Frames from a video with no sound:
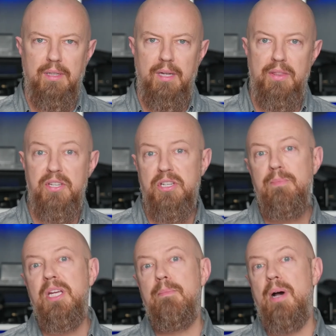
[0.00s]
This can
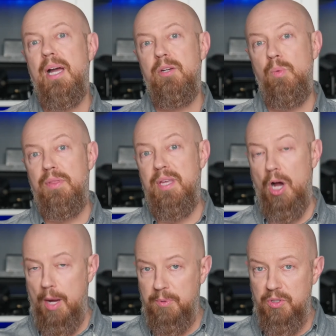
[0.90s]
be combined with the
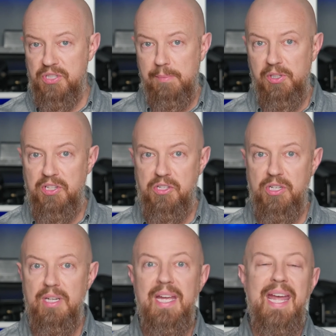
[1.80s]
optical
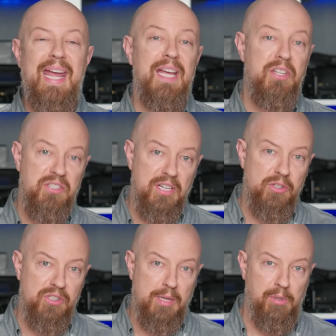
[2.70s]
stabilization and the sensor
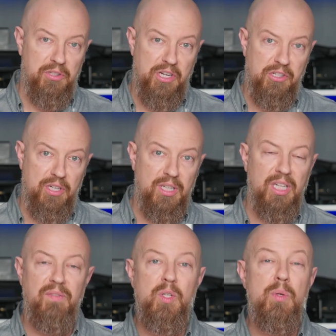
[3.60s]
stabilization,
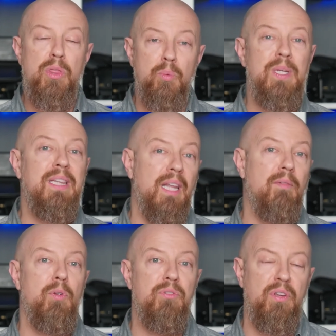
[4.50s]
giving you 3
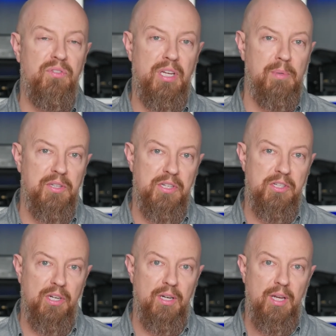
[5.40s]
levels of
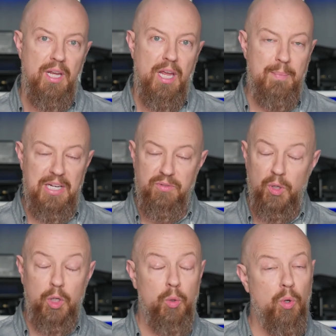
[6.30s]
stabilization. It makes for an
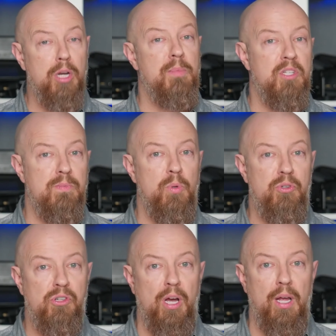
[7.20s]
incredibly smooth
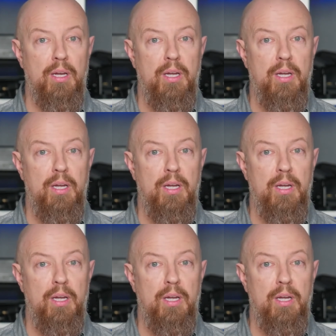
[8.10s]
shot.